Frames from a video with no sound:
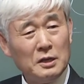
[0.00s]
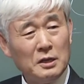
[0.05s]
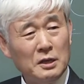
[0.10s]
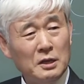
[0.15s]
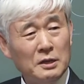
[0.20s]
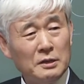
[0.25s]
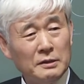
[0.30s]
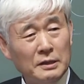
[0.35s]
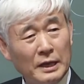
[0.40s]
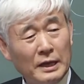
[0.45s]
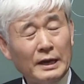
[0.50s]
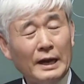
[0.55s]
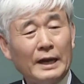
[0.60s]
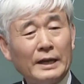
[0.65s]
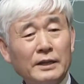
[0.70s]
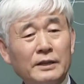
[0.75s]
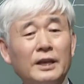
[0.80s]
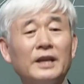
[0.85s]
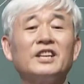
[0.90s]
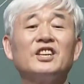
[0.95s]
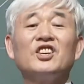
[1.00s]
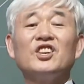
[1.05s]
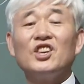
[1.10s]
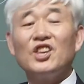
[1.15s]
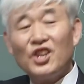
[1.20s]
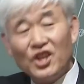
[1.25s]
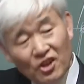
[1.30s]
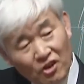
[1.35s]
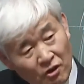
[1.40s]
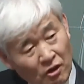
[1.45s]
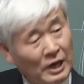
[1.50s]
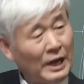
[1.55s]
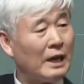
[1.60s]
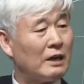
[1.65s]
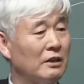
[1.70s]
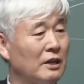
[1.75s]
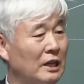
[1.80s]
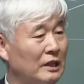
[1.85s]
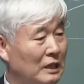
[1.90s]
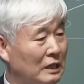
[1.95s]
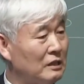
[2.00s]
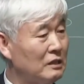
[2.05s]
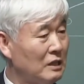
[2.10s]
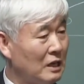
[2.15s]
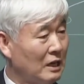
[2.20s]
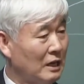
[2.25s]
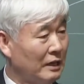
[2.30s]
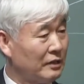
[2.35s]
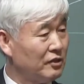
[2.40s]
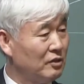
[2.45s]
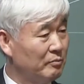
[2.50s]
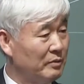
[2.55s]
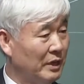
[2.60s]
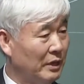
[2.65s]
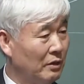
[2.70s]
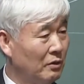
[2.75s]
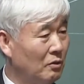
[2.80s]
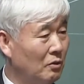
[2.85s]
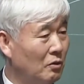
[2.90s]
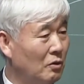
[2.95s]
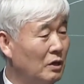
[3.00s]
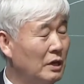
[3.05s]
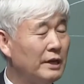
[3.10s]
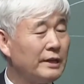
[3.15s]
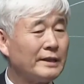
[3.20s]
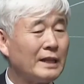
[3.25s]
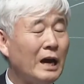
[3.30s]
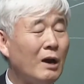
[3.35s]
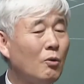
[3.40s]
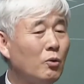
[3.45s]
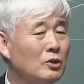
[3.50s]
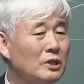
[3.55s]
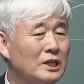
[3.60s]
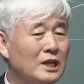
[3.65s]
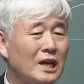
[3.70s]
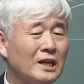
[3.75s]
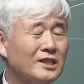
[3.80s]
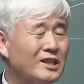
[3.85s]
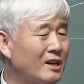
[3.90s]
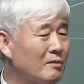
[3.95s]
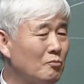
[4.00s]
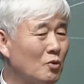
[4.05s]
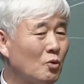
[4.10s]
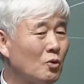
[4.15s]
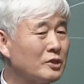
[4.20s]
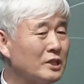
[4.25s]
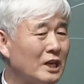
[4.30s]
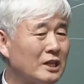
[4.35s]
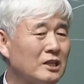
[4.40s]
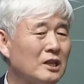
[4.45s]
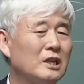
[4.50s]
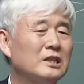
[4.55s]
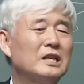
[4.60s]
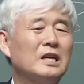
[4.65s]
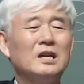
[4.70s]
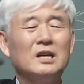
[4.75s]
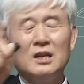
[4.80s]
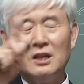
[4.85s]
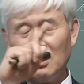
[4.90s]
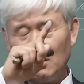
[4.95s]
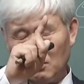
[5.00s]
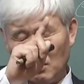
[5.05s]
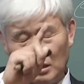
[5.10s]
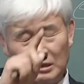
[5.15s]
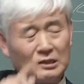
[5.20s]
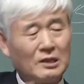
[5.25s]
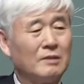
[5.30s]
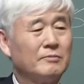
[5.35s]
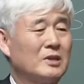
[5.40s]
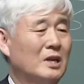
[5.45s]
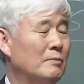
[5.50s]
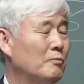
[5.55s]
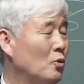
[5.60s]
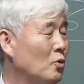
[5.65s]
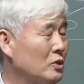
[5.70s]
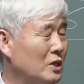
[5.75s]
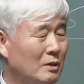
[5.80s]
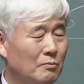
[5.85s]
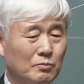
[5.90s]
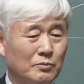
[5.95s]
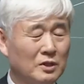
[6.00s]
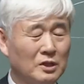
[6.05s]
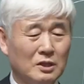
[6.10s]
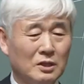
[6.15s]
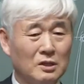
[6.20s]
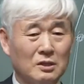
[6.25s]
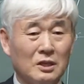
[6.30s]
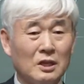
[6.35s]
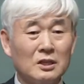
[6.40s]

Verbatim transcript: and care for the people in your downline. People who only think about themselves can't live a good life.